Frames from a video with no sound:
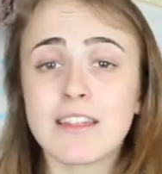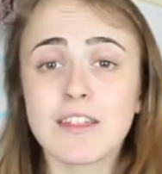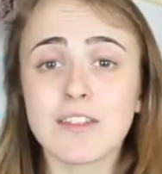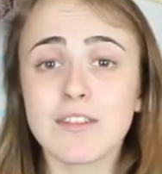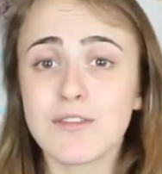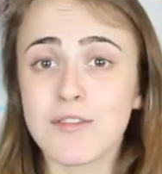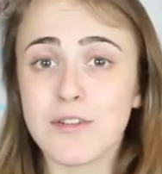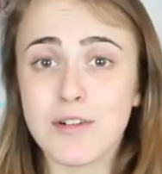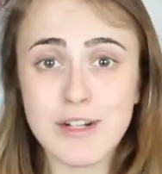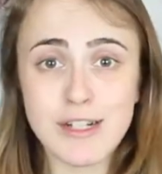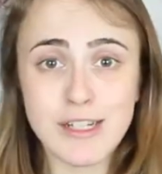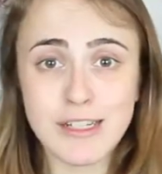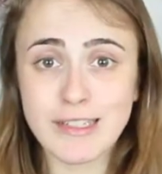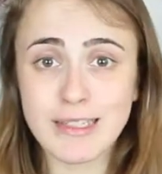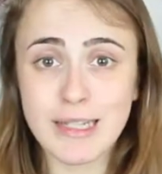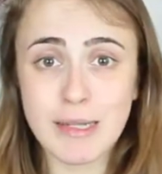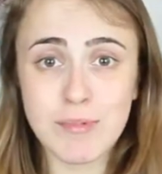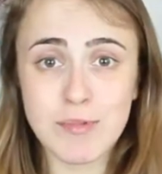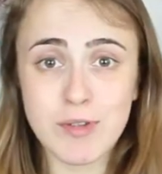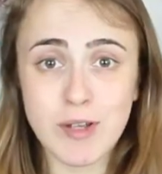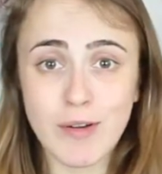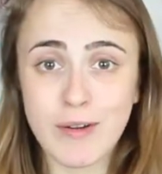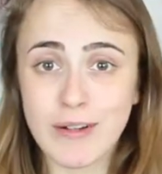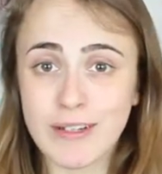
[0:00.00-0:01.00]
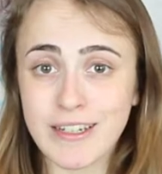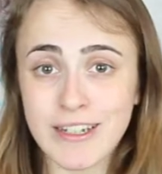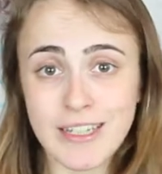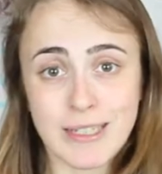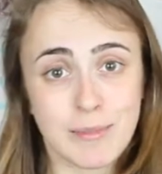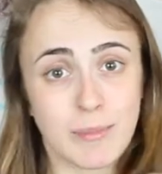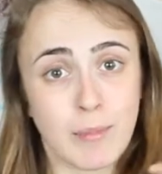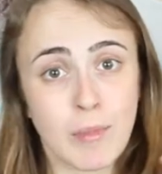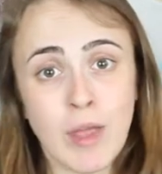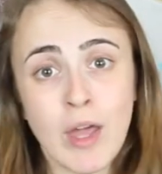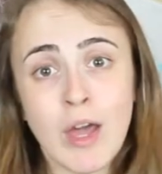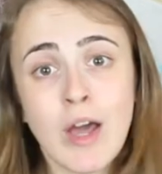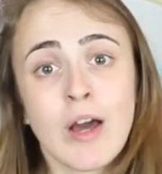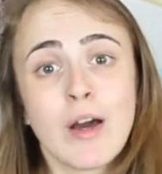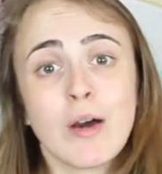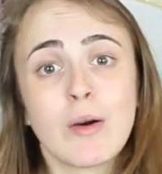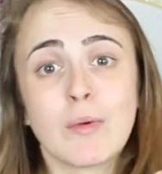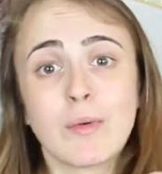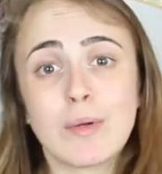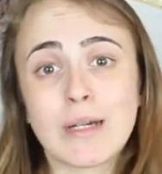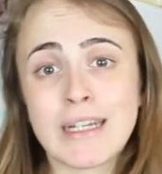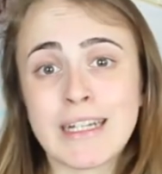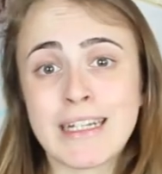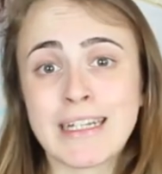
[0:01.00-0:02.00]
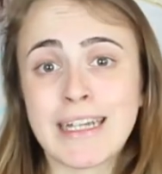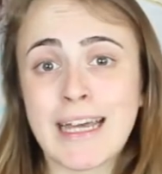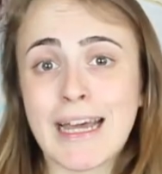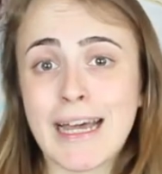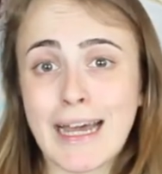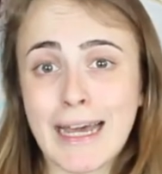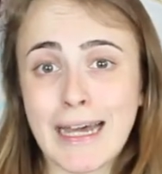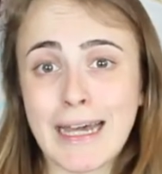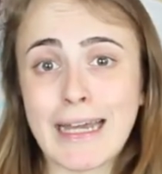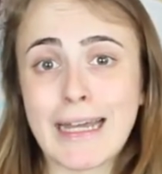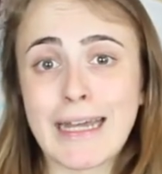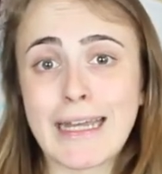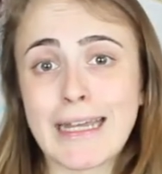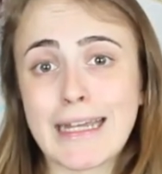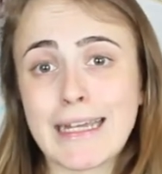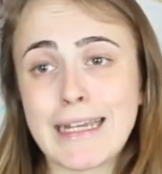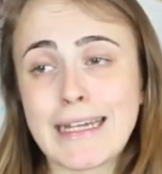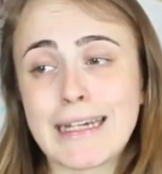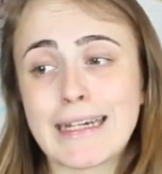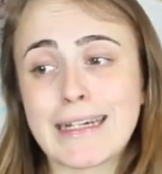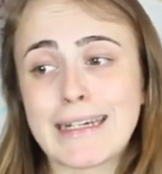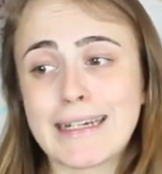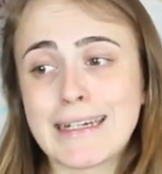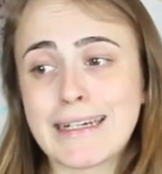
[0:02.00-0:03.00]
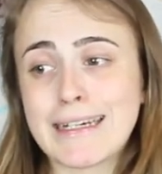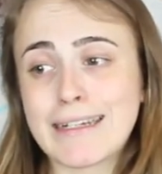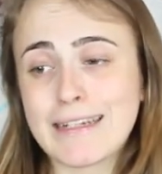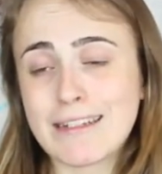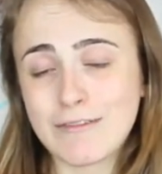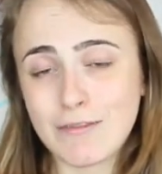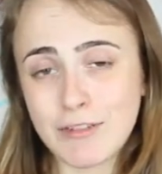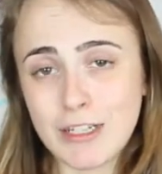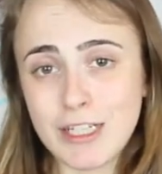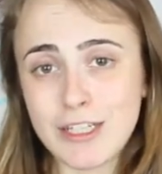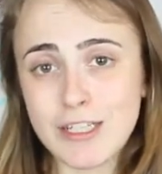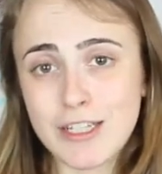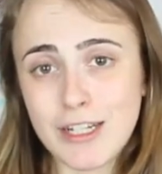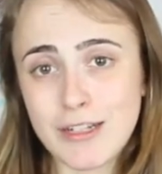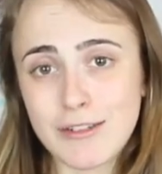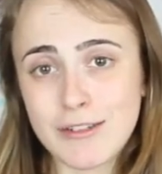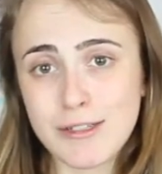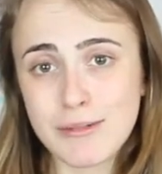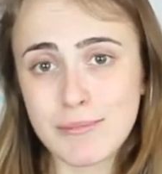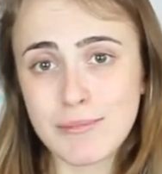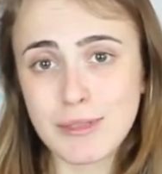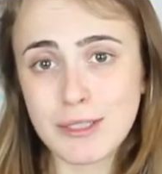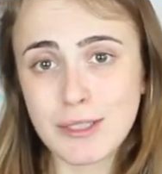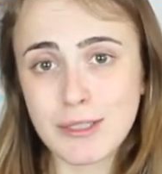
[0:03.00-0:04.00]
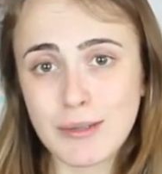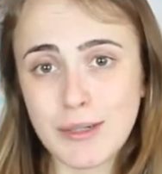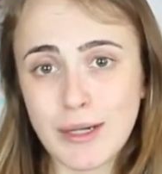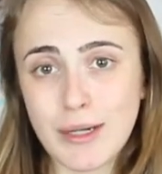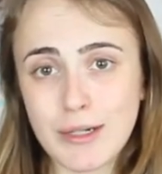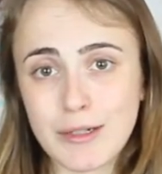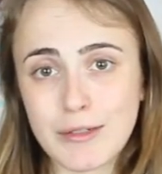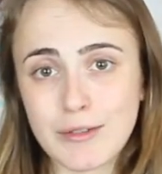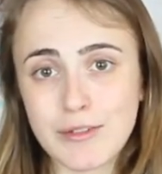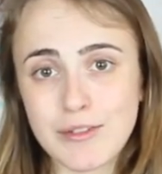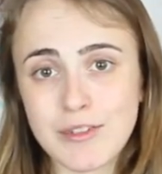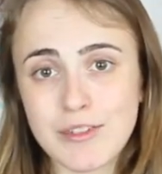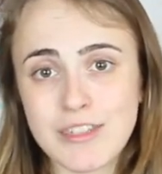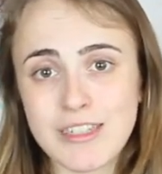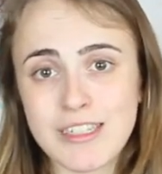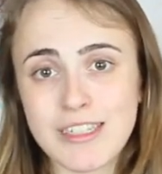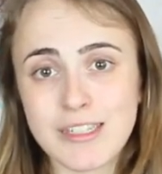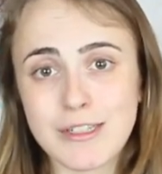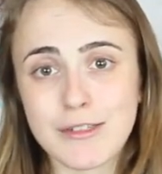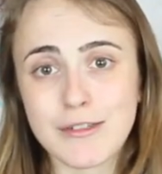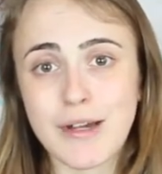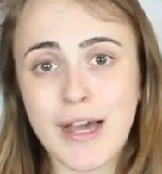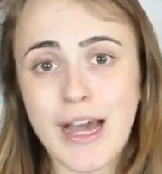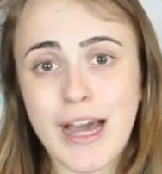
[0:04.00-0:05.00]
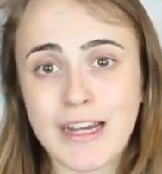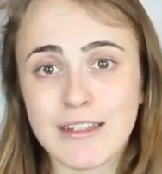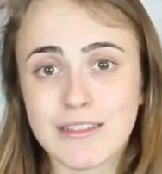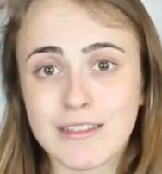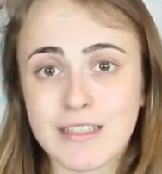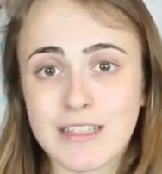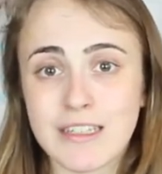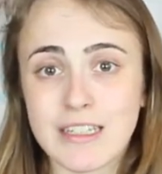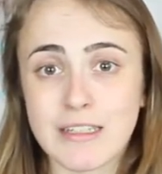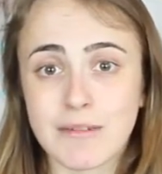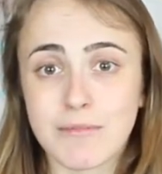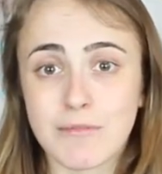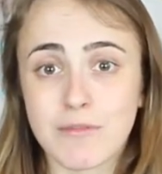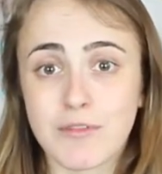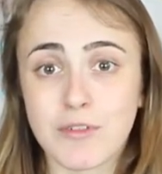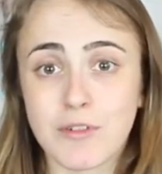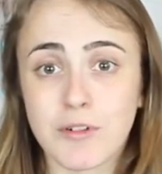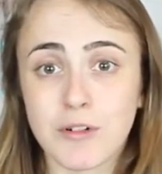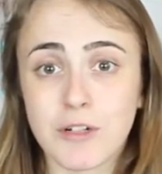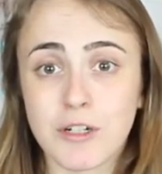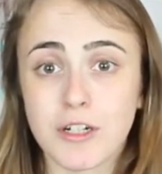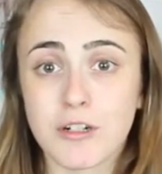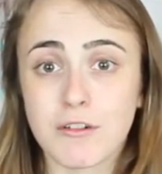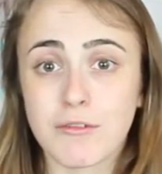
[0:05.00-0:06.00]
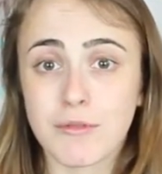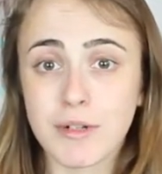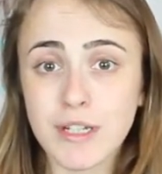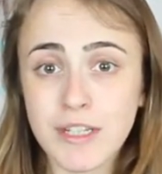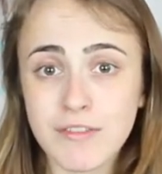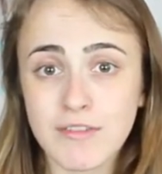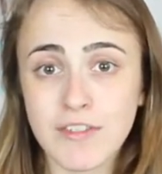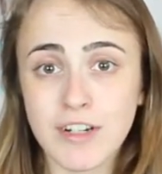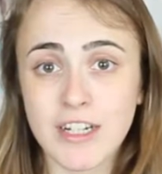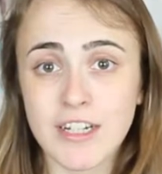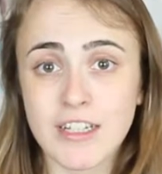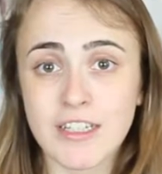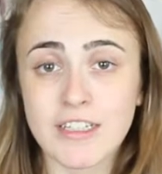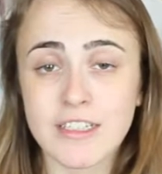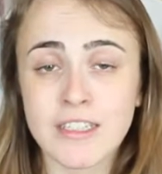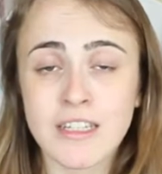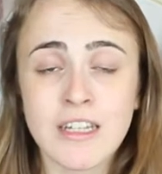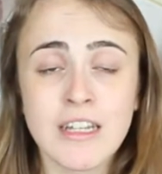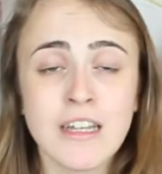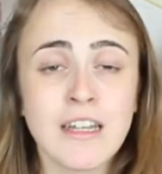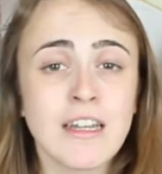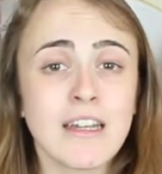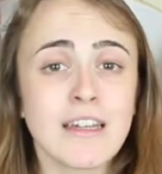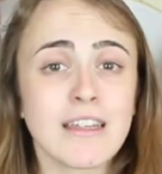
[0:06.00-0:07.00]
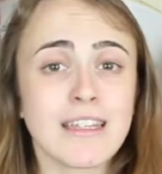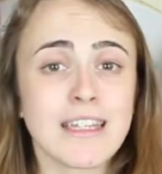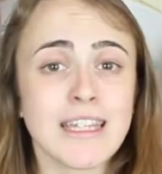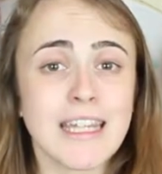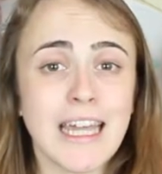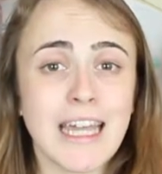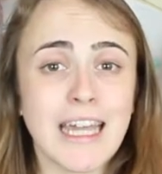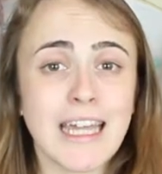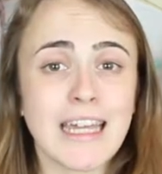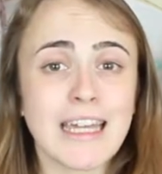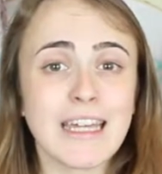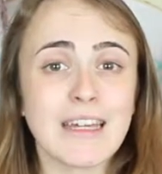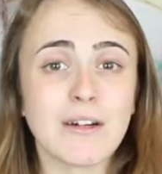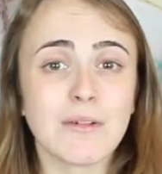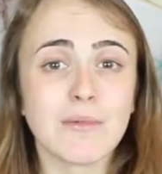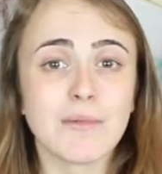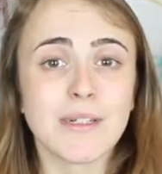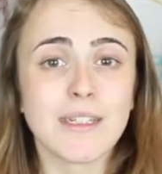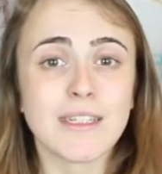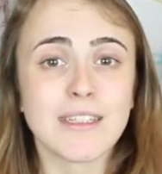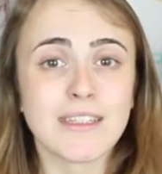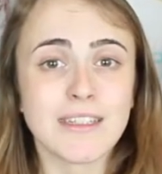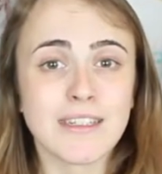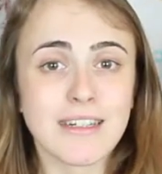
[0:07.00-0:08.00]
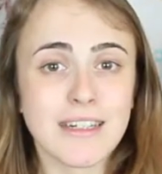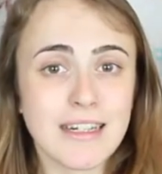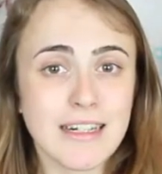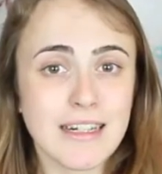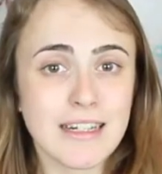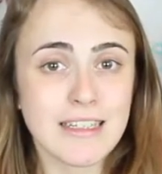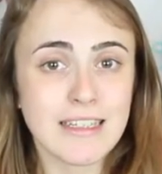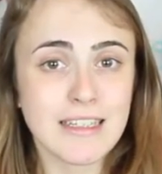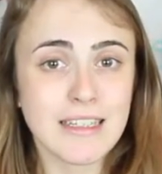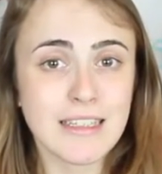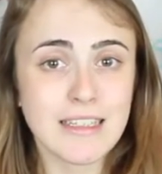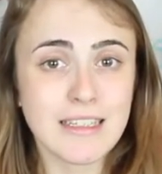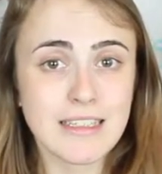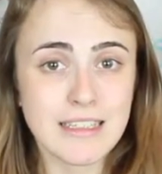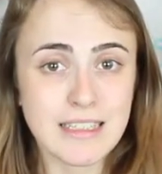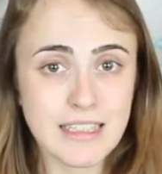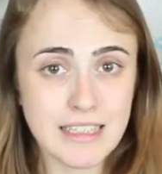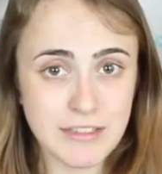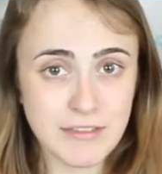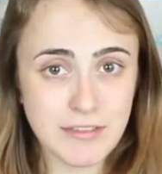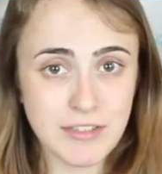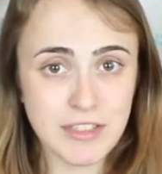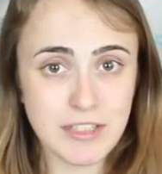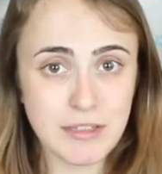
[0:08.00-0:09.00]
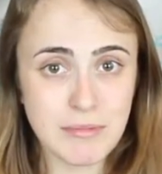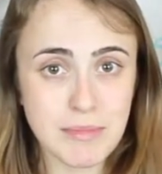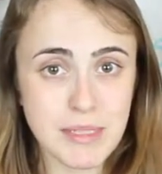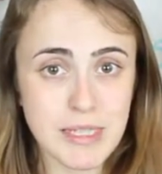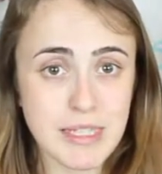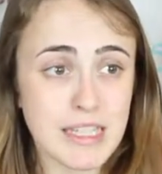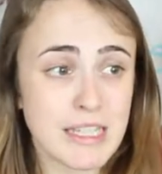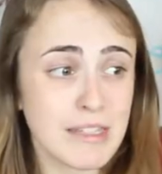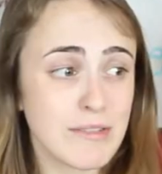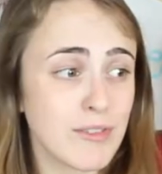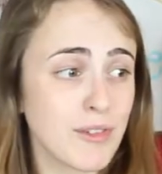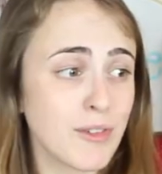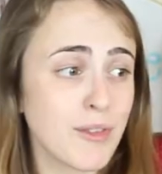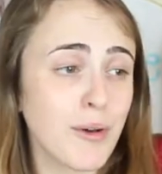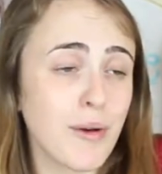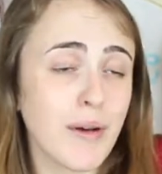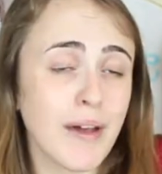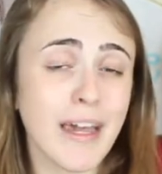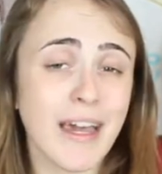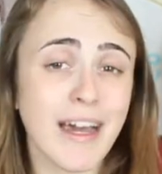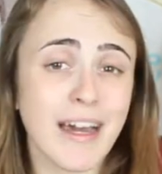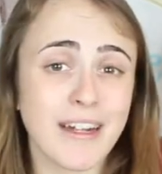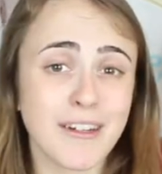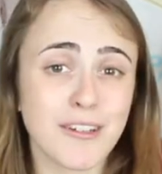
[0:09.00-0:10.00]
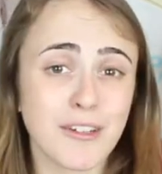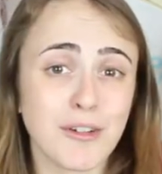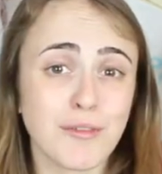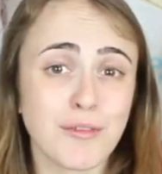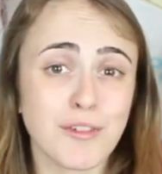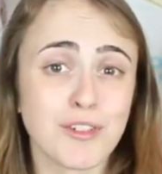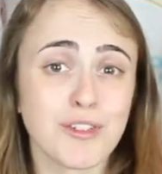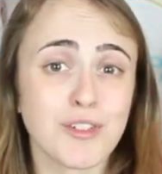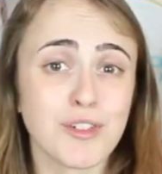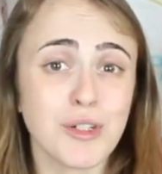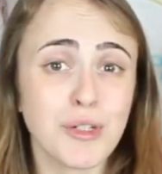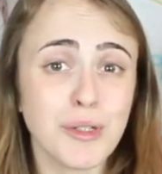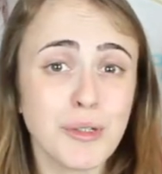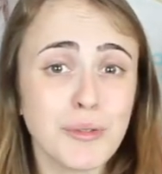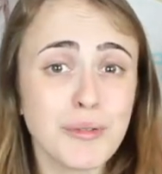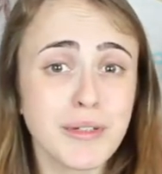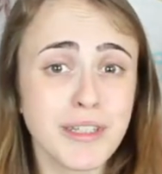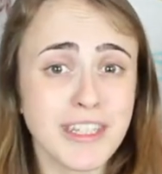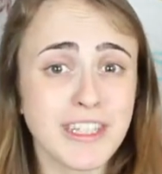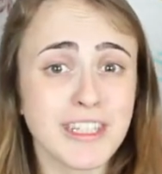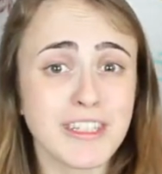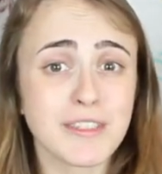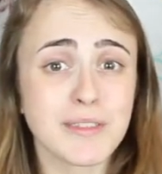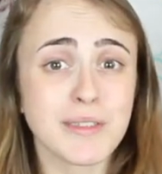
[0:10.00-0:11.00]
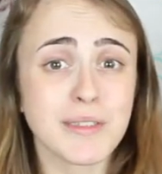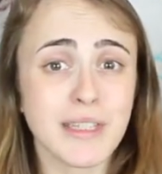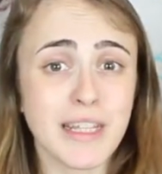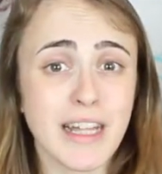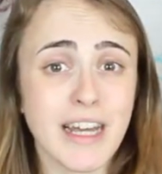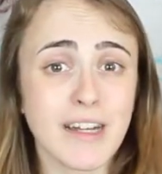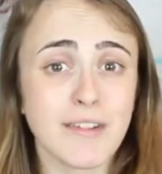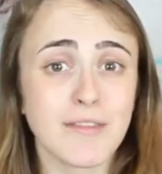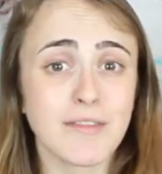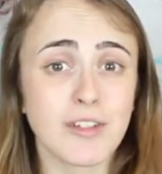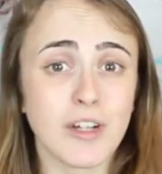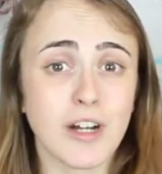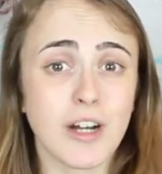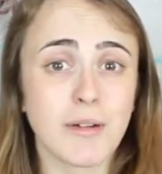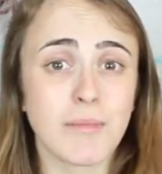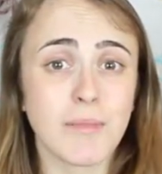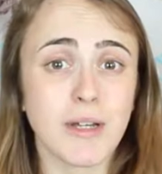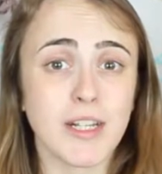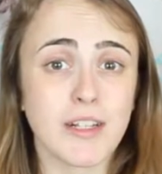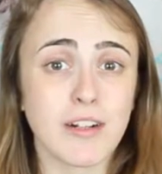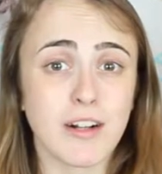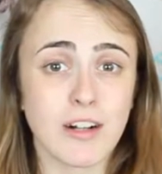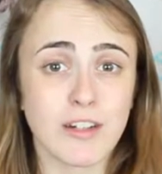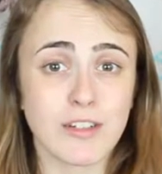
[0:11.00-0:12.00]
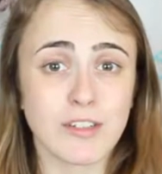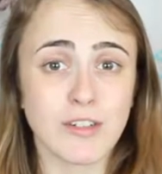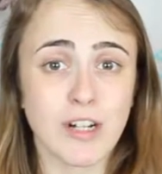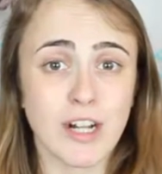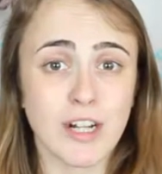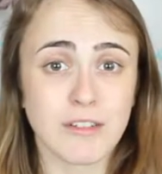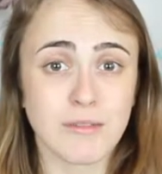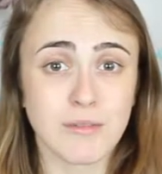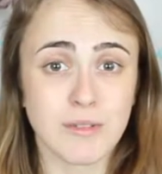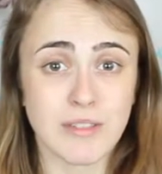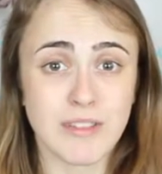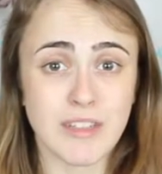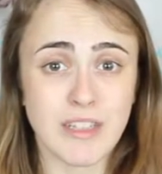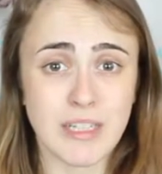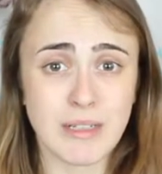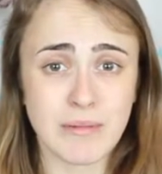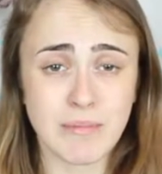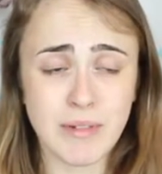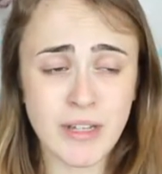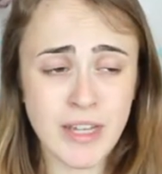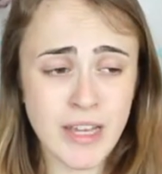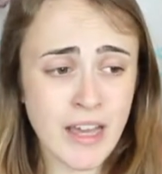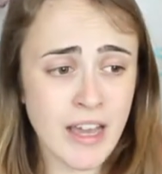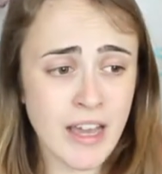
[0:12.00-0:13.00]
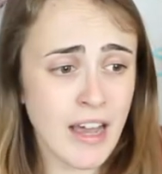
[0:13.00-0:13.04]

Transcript: the story just keeps going on. When I reached out to Bluehost to ask them for a refund, they would not give it to me, even though I had over two years left on my contract with them.